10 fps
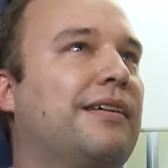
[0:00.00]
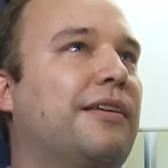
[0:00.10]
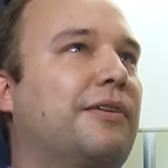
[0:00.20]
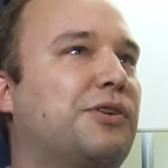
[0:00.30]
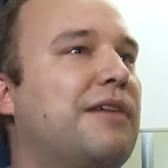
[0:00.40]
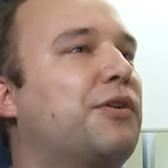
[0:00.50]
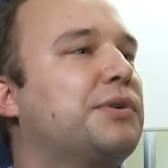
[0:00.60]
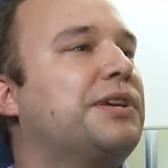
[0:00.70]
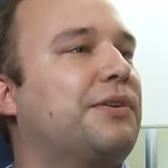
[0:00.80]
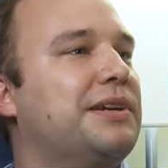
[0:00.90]
their traffic
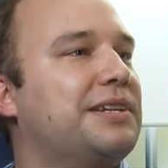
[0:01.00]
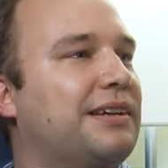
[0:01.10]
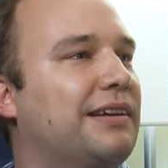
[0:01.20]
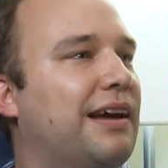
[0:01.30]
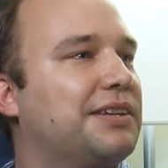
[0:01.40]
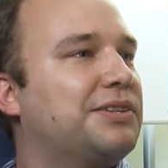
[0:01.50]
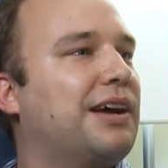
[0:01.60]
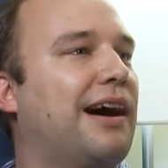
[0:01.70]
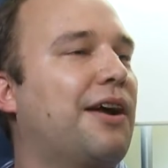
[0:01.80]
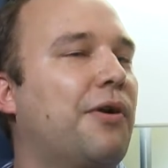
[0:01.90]
was increasing at such a
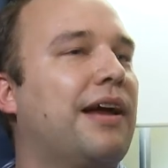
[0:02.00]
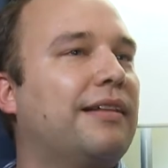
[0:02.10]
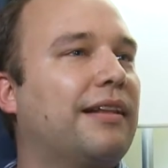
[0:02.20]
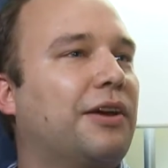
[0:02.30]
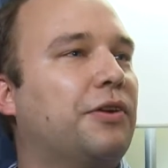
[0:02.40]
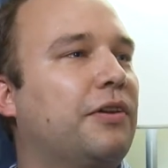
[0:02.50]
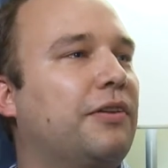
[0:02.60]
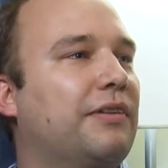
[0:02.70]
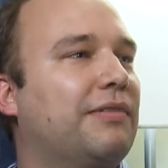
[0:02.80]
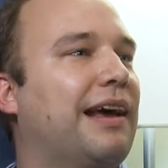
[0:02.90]
high rate that they
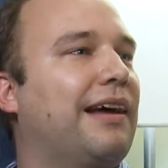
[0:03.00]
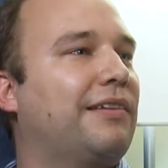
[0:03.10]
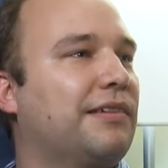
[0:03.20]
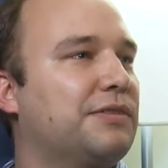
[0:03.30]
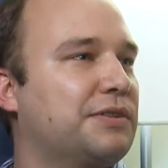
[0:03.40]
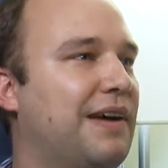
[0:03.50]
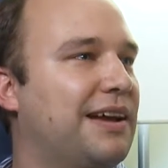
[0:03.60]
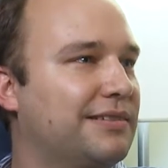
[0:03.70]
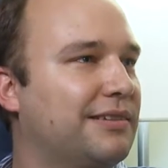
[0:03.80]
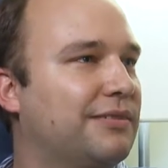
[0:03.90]
couldn't even add servers
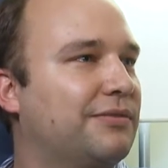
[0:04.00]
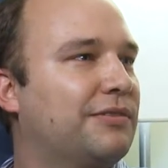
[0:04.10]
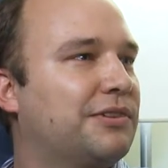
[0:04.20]
fast enough